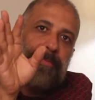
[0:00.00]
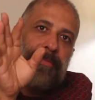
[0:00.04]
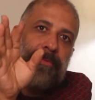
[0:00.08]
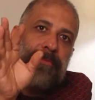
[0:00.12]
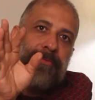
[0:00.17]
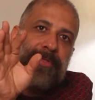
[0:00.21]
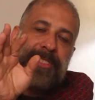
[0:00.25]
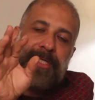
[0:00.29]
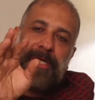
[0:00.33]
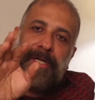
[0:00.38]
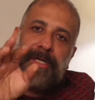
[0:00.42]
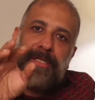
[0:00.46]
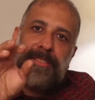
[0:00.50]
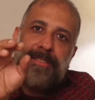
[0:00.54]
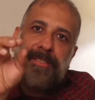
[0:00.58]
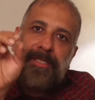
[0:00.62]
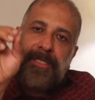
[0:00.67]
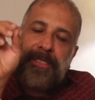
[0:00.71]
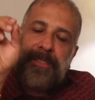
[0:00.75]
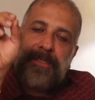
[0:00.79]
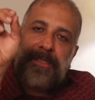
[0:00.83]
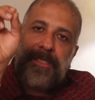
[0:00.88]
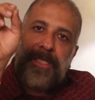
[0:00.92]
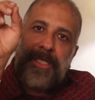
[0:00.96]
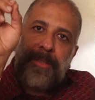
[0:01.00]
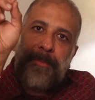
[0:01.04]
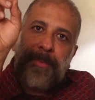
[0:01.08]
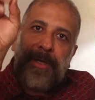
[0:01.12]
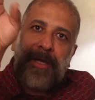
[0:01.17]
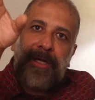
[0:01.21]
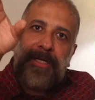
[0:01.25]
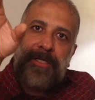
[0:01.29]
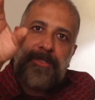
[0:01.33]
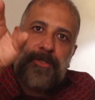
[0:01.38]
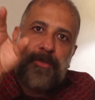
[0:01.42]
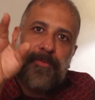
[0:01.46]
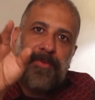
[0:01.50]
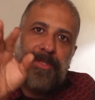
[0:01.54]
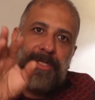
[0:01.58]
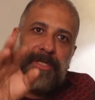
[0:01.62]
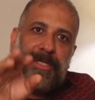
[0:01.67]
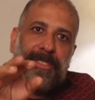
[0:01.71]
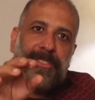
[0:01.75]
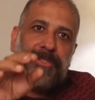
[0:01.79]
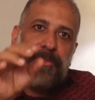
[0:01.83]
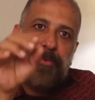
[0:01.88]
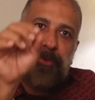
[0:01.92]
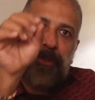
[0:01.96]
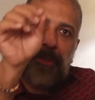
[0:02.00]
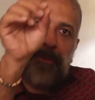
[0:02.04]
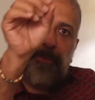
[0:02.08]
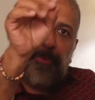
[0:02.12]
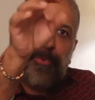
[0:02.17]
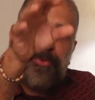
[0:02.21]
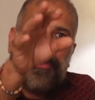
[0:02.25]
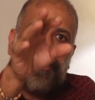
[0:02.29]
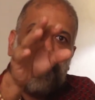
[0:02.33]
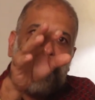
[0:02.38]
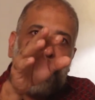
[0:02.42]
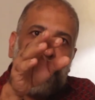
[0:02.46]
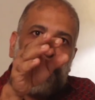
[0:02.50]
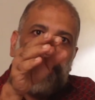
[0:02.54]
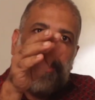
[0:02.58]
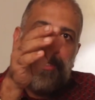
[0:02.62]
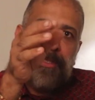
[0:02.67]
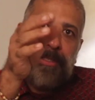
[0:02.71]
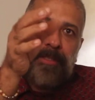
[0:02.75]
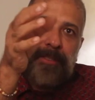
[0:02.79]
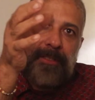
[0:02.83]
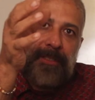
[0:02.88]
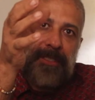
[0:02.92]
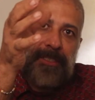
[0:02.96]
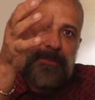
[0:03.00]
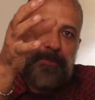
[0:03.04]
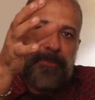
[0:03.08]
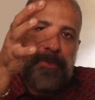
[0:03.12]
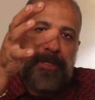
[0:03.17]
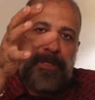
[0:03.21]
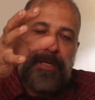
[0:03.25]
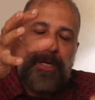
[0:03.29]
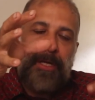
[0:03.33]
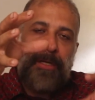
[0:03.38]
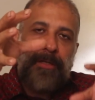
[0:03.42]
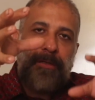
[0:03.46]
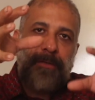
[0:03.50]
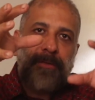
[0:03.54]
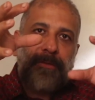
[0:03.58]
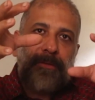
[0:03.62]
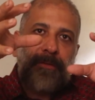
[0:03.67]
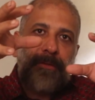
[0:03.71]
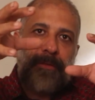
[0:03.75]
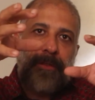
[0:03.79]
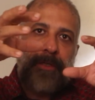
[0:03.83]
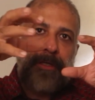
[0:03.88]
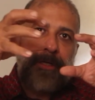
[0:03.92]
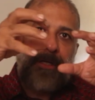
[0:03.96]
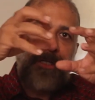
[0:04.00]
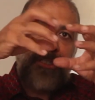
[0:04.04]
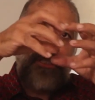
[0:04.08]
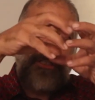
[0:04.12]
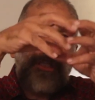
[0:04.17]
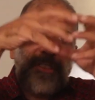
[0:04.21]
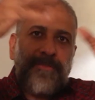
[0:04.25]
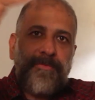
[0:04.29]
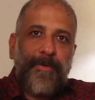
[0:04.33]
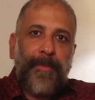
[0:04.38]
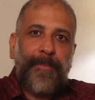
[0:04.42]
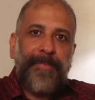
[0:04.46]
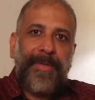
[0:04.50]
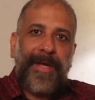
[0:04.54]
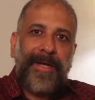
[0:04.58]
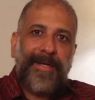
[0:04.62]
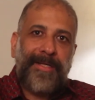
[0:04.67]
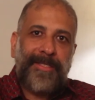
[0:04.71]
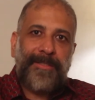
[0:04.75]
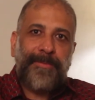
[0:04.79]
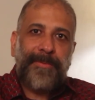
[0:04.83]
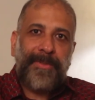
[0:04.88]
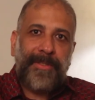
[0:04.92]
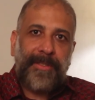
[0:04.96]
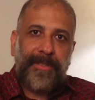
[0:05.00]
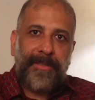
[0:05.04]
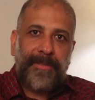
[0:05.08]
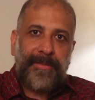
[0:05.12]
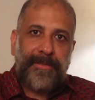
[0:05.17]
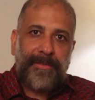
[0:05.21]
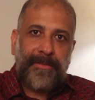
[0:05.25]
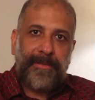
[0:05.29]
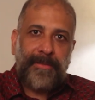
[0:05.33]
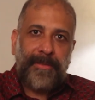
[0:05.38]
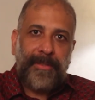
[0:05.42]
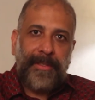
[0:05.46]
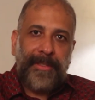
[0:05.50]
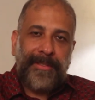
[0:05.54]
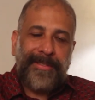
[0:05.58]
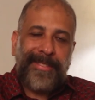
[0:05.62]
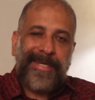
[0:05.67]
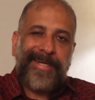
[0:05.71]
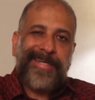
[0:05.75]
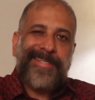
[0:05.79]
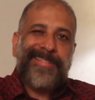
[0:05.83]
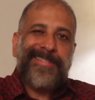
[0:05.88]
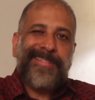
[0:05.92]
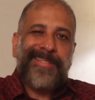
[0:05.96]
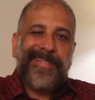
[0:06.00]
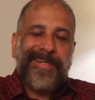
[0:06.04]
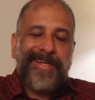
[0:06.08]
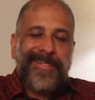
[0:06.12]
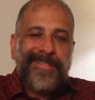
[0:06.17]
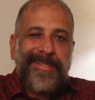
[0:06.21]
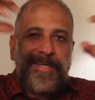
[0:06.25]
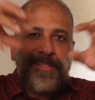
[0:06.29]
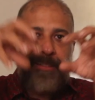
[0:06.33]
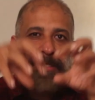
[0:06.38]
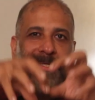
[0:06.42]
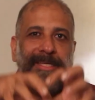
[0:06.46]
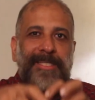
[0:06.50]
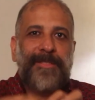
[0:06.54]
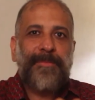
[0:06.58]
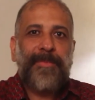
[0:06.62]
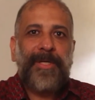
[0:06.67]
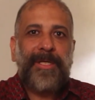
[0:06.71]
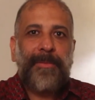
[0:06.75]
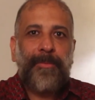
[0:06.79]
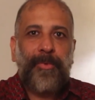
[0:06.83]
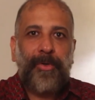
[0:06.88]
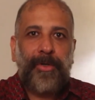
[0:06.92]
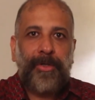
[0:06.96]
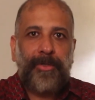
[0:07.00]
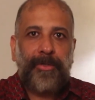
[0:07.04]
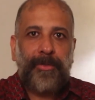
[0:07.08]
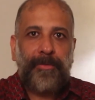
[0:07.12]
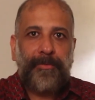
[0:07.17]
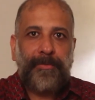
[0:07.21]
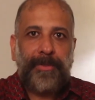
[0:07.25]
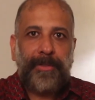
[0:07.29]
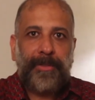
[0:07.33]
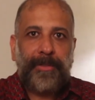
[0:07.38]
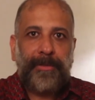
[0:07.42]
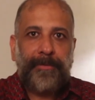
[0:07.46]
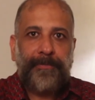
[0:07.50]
whether it is in the Himalayas or whether he's shooting Pushkar, he's bringing a richness from that experience that is synergizing his main body of work.